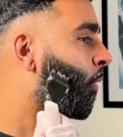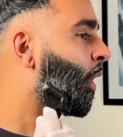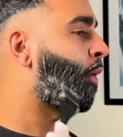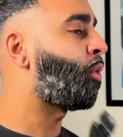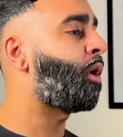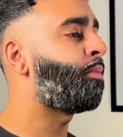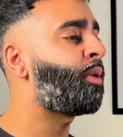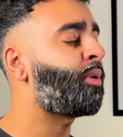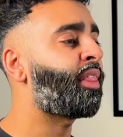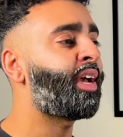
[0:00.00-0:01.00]
And what I mean
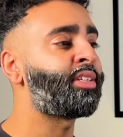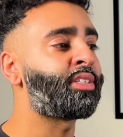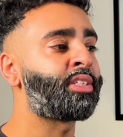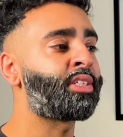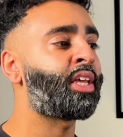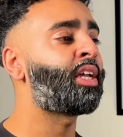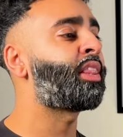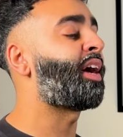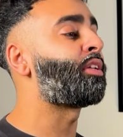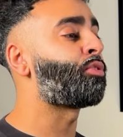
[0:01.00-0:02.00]
by that is the skin
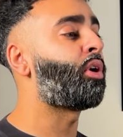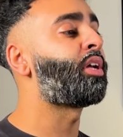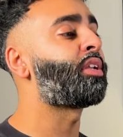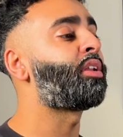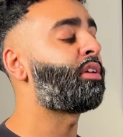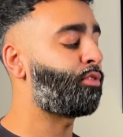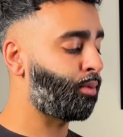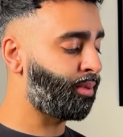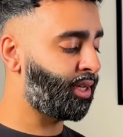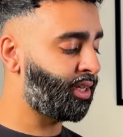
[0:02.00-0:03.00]
that is not underneath your
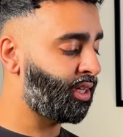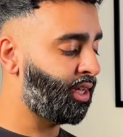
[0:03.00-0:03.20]
beard.